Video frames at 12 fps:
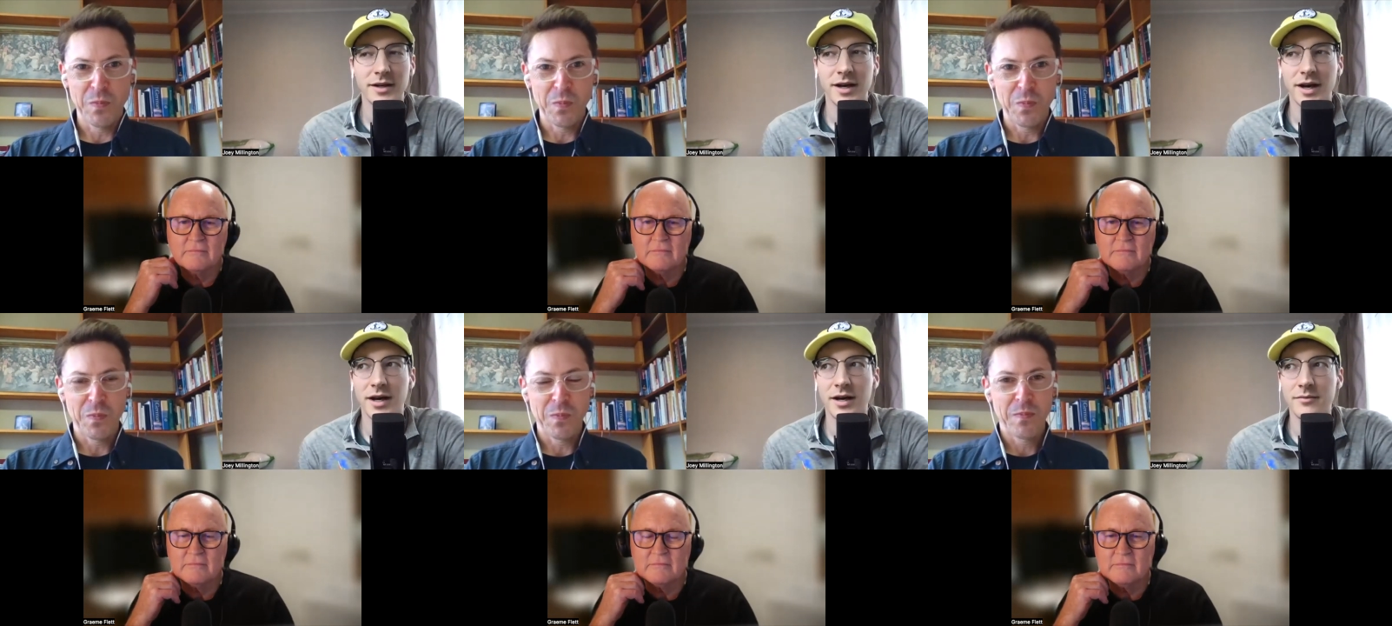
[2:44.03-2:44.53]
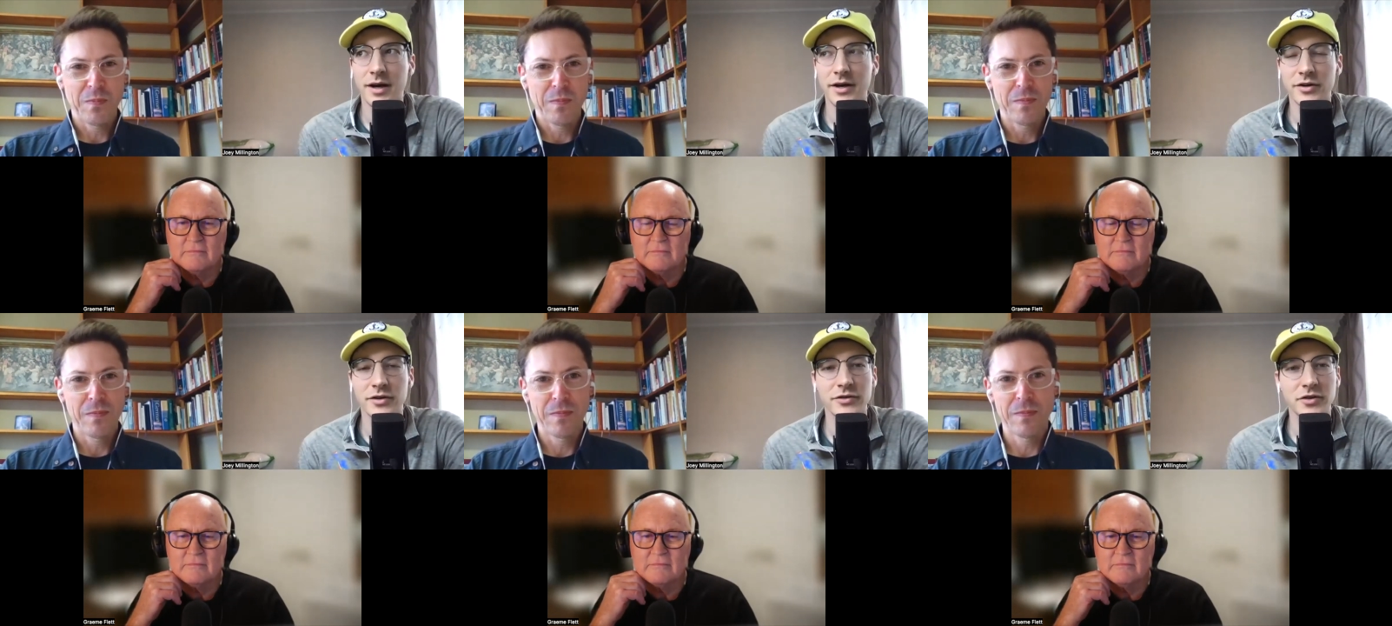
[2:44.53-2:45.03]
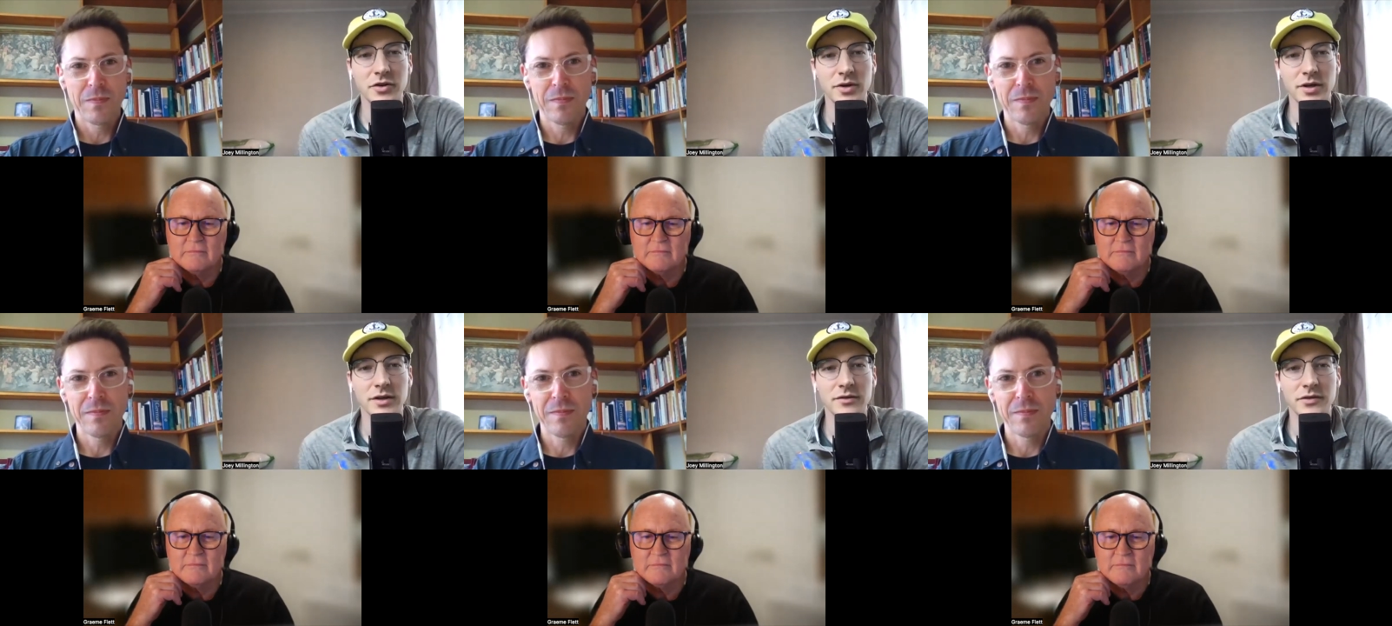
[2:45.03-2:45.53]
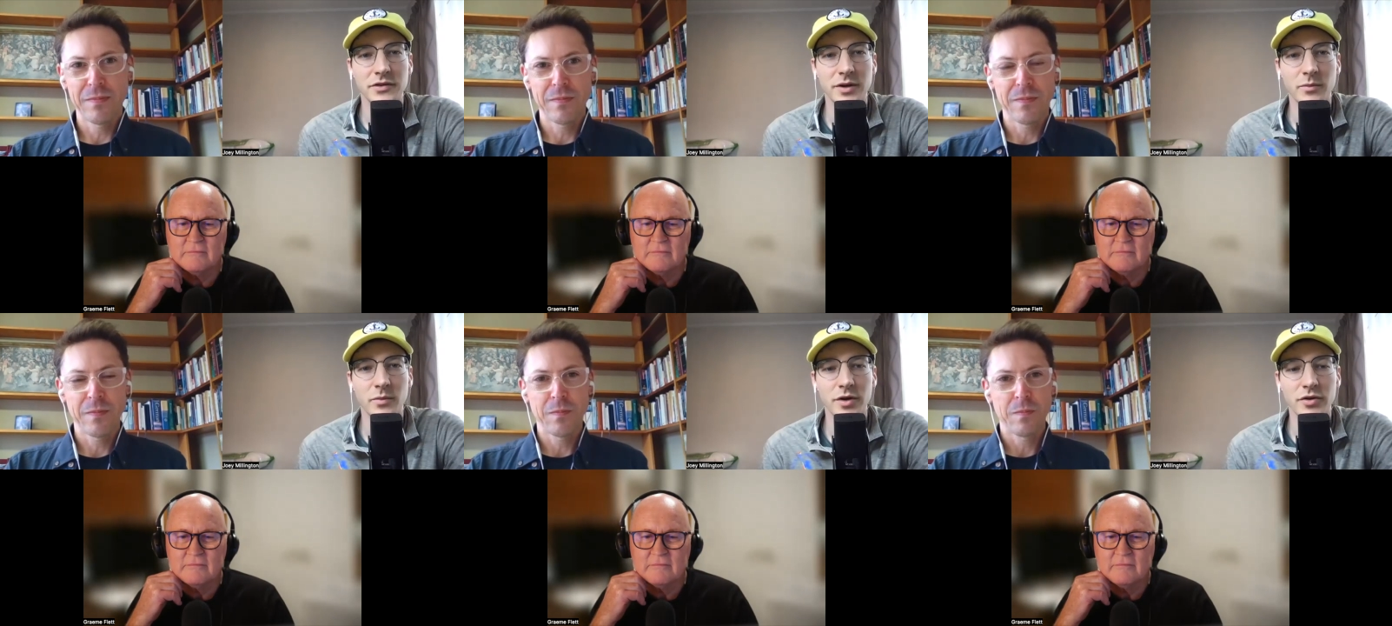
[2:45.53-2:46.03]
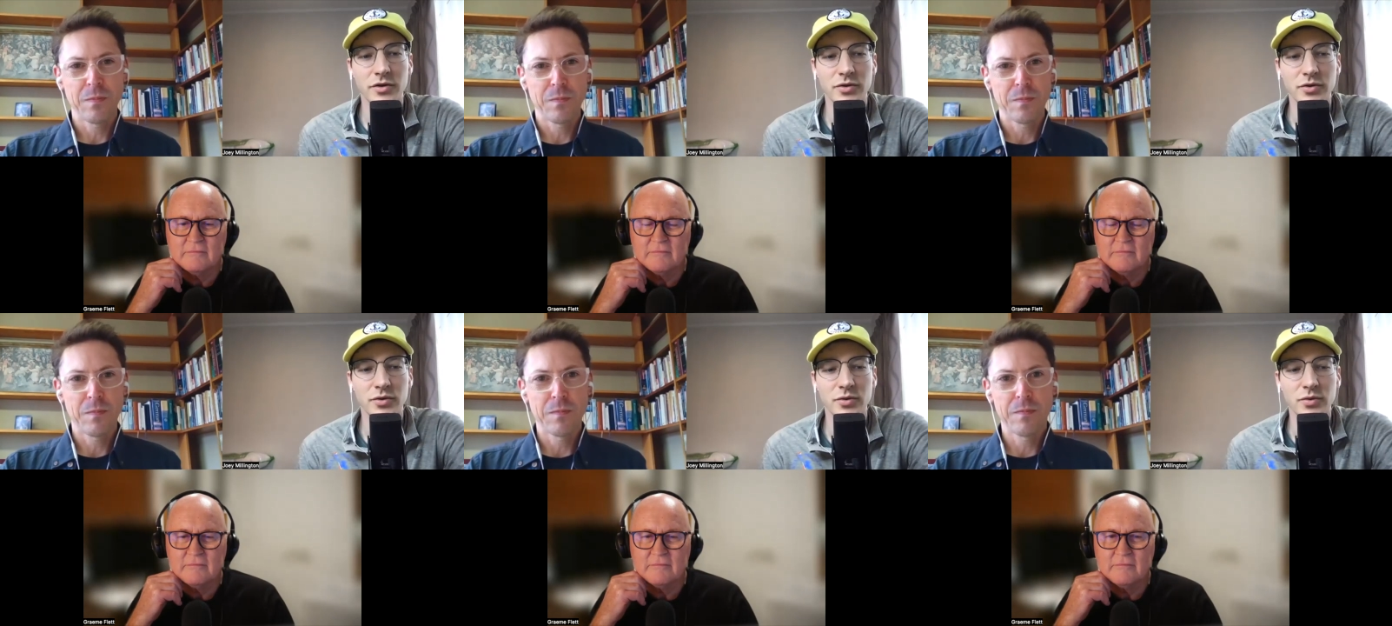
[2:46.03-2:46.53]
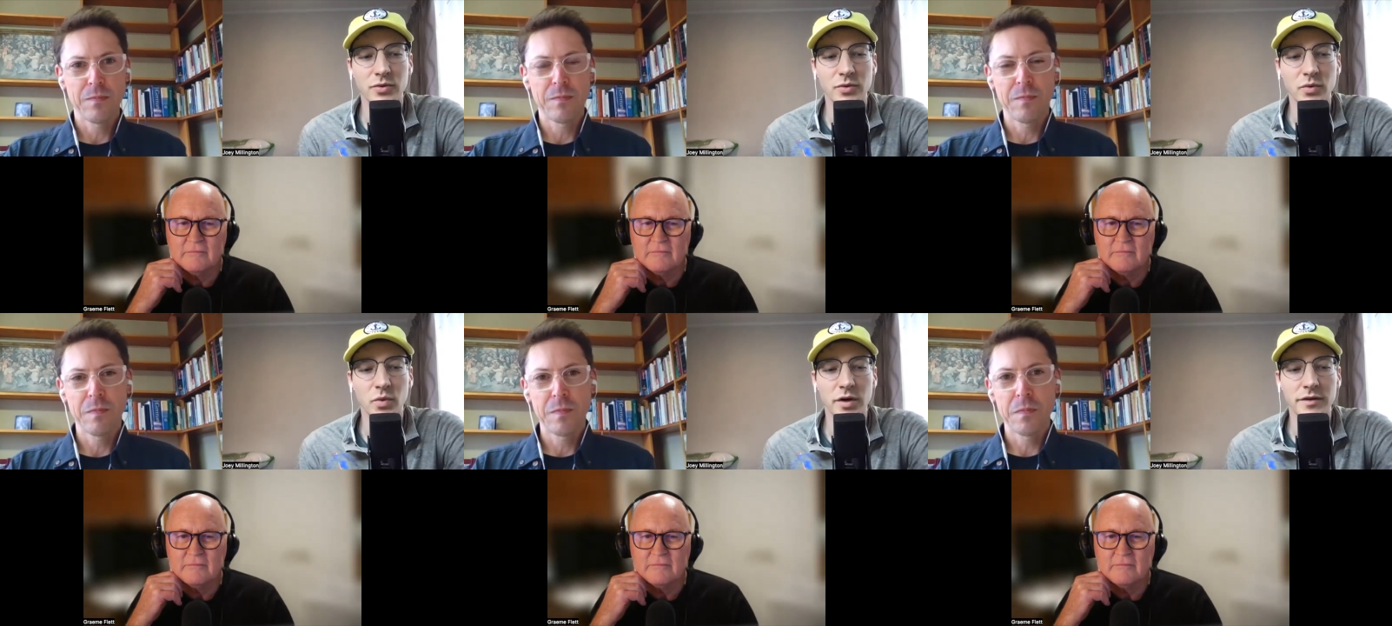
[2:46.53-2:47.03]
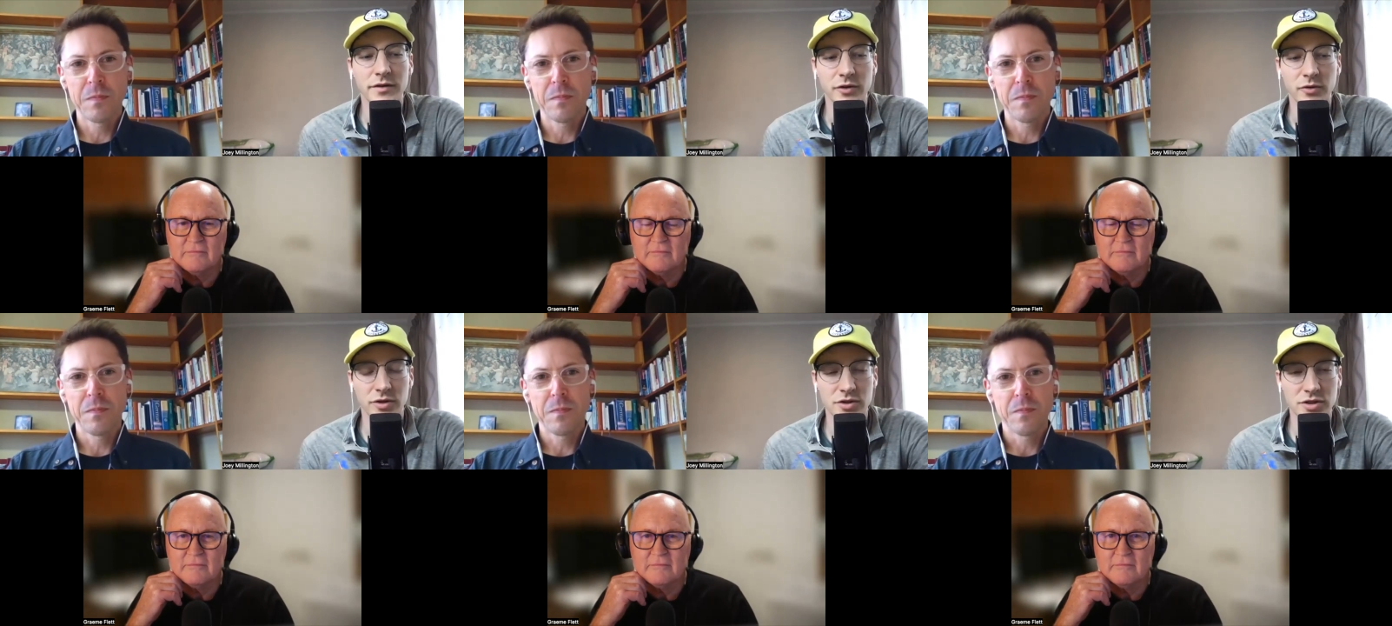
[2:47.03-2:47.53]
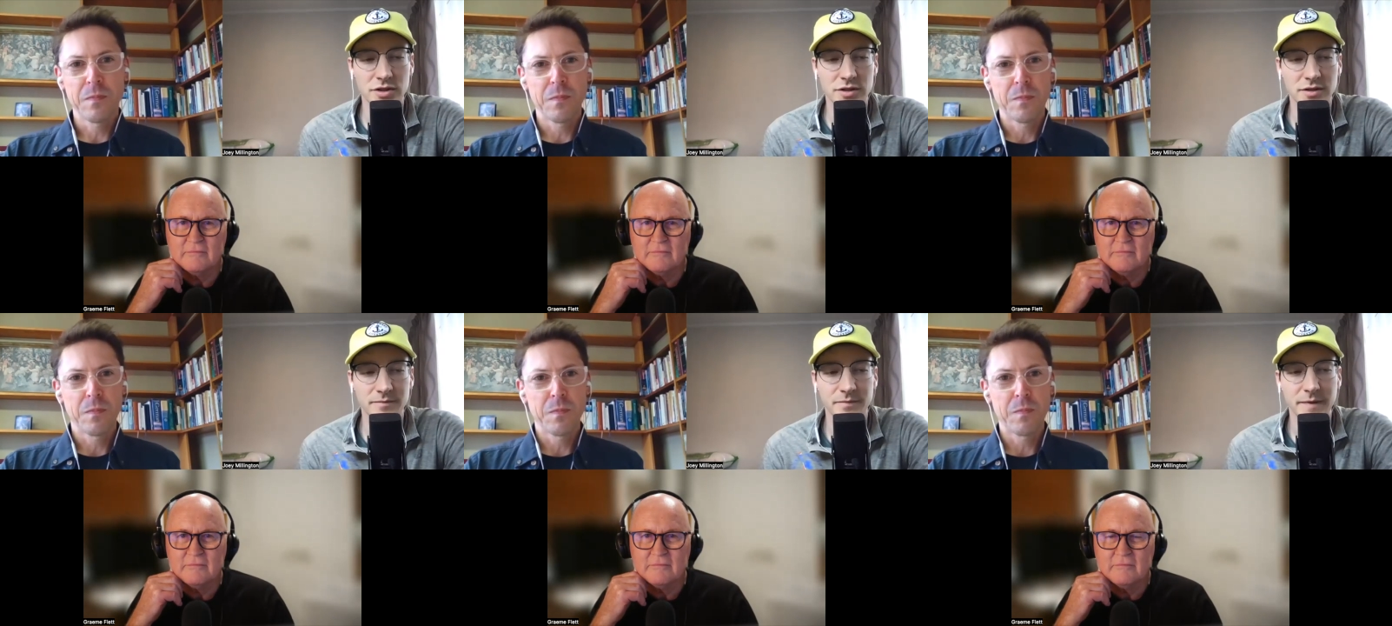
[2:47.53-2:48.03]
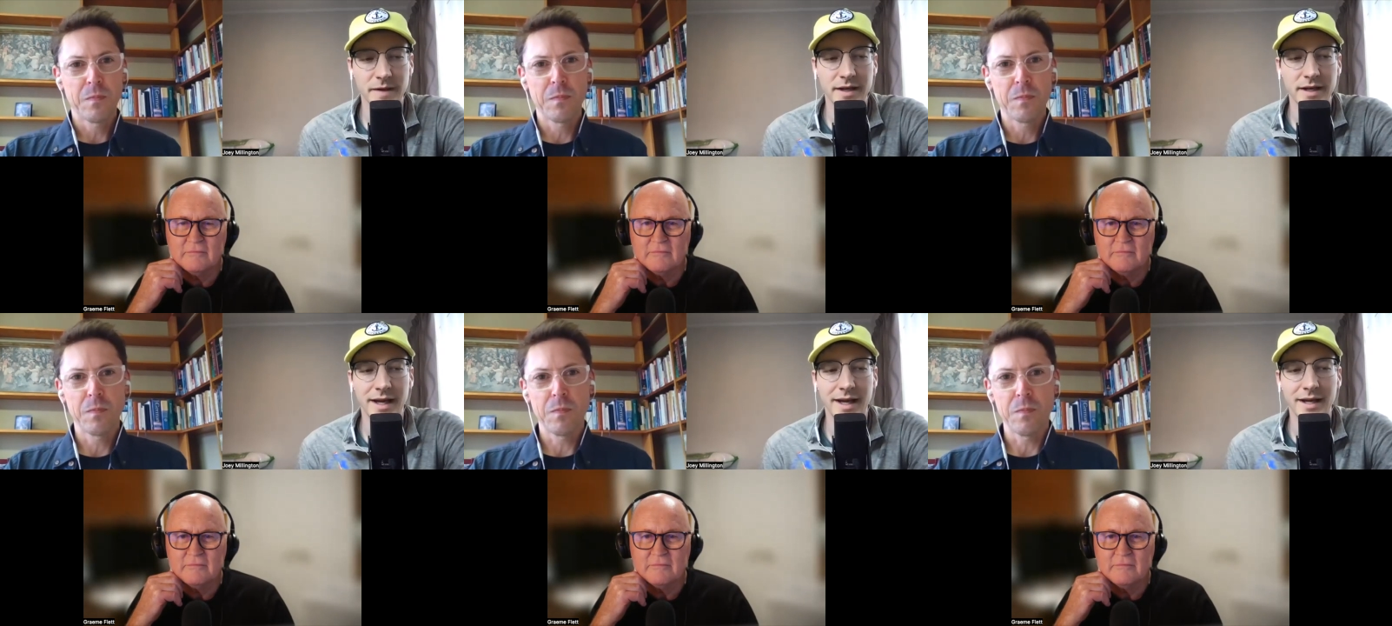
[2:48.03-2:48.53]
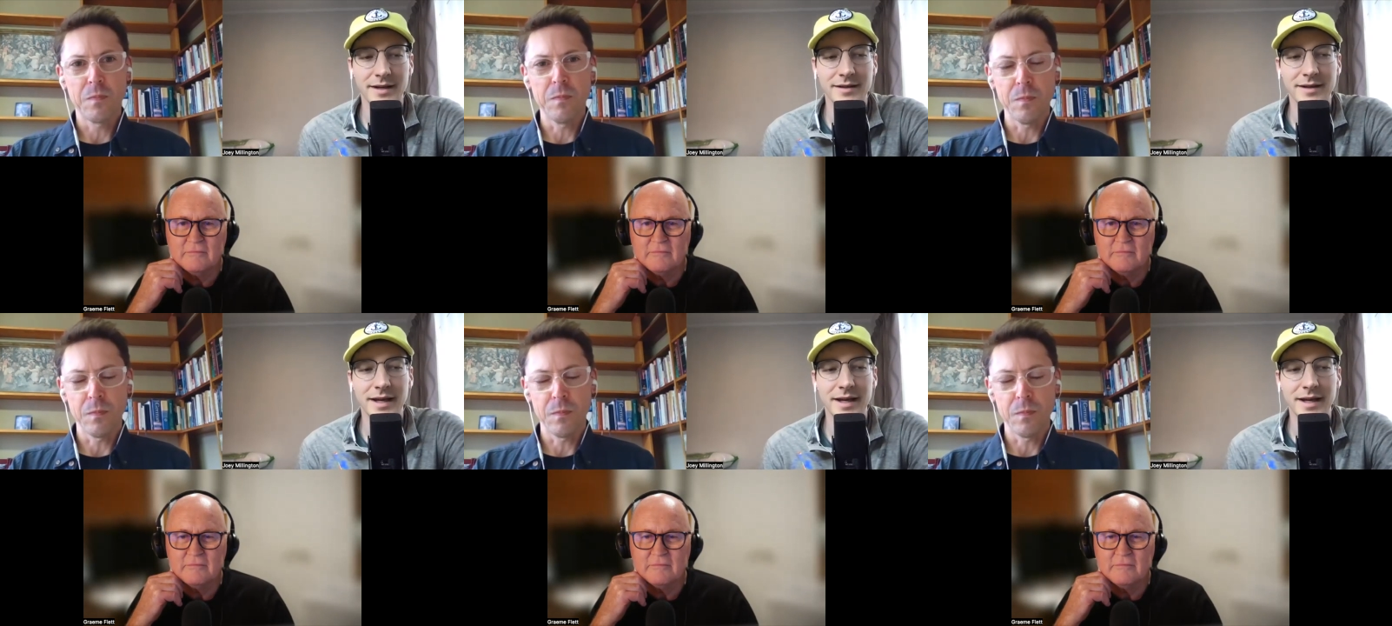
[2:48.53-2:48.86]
Speaker 1: Um, I heard a story of someone who was a Christian, and mm-hmm.